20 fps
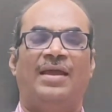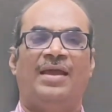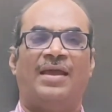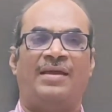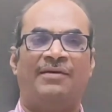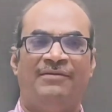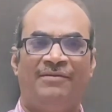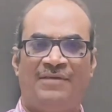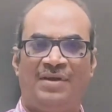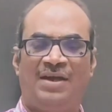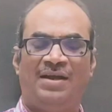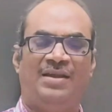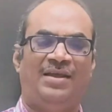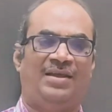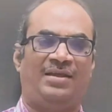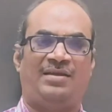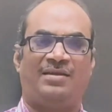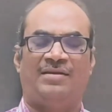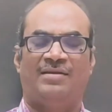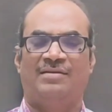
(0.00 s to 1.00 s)
every
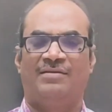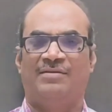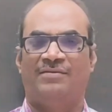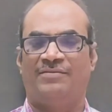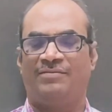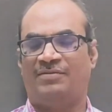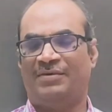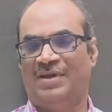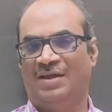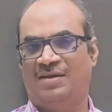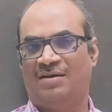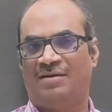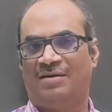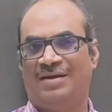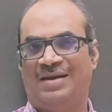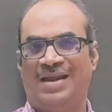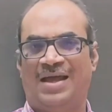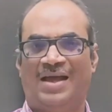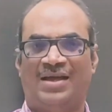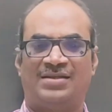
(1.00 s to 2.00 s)
day for
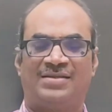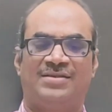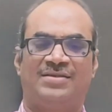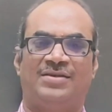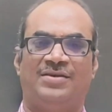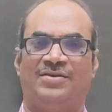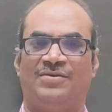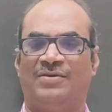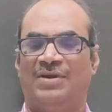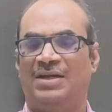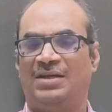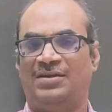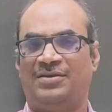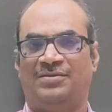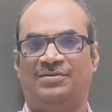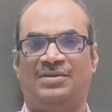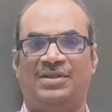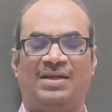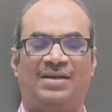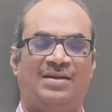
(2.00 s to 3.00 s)
last 12
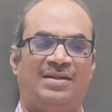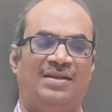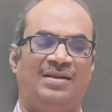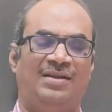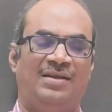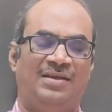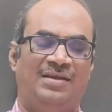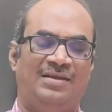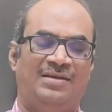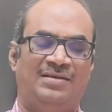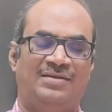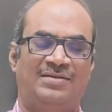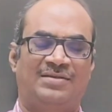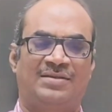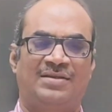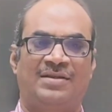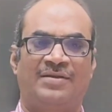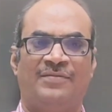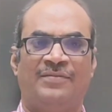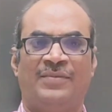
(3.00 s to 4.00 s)
to 13
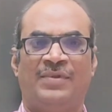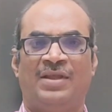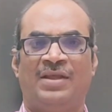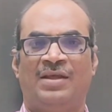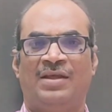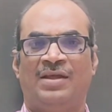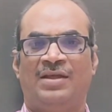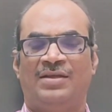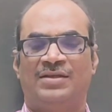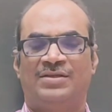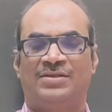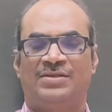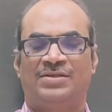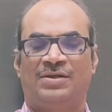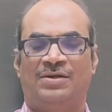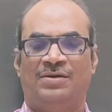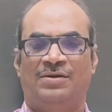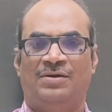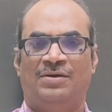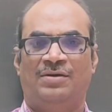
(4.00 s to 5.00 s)
years.
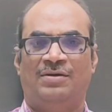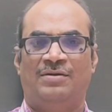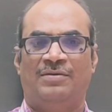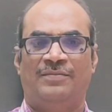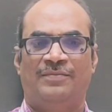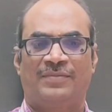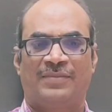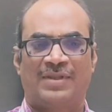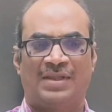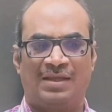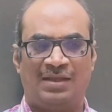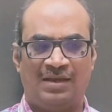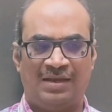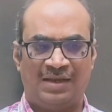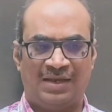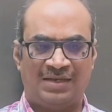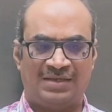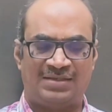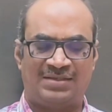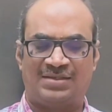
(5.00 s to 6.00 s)
So
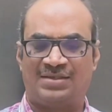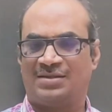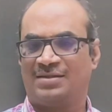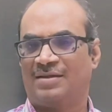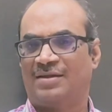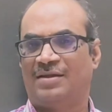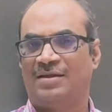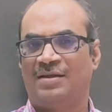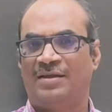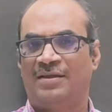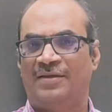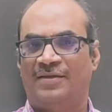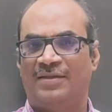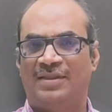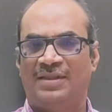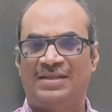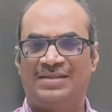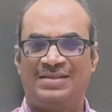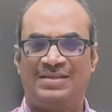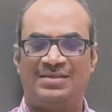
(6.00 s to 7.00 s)
this
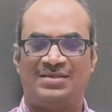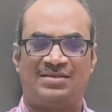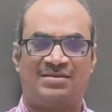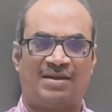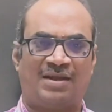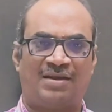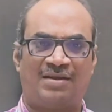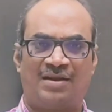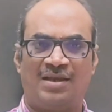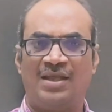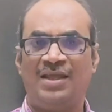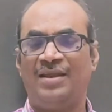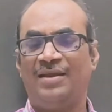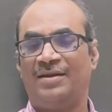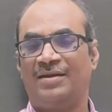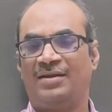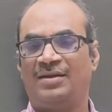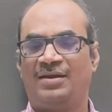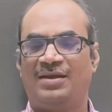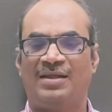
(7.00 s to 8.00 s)
is strictly
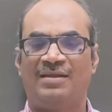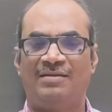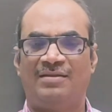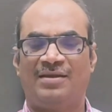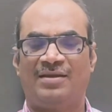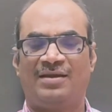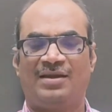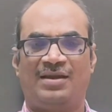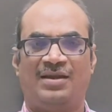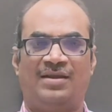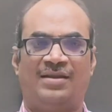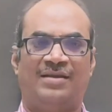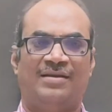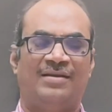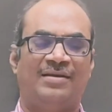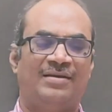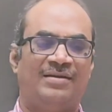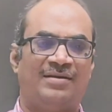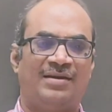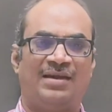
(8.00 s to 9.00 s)
10th
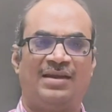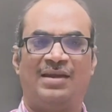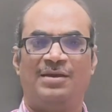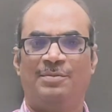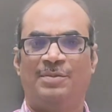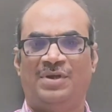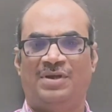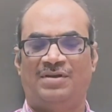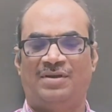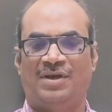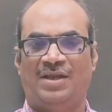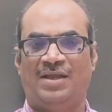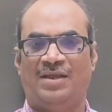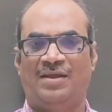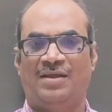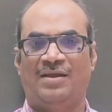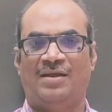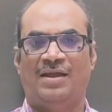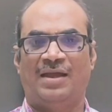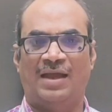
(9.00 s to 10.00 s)
grade
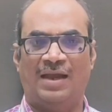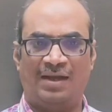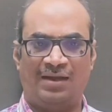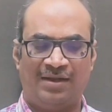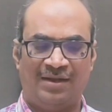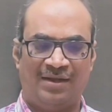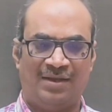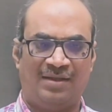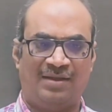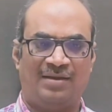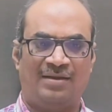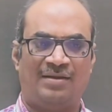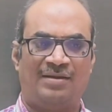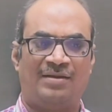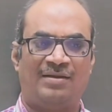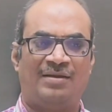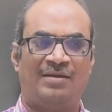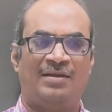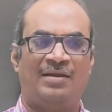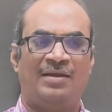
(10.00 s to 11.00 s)
trigonometry, and
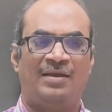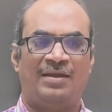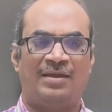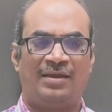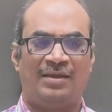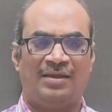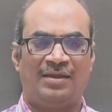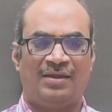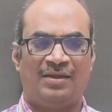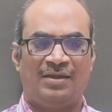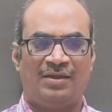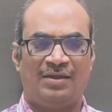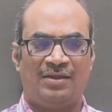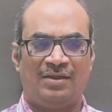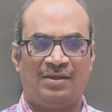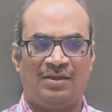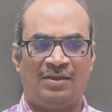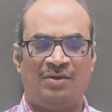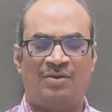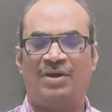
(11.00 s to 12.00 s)

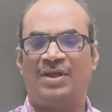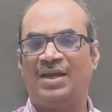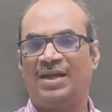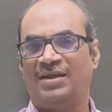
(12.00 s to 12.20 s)
you are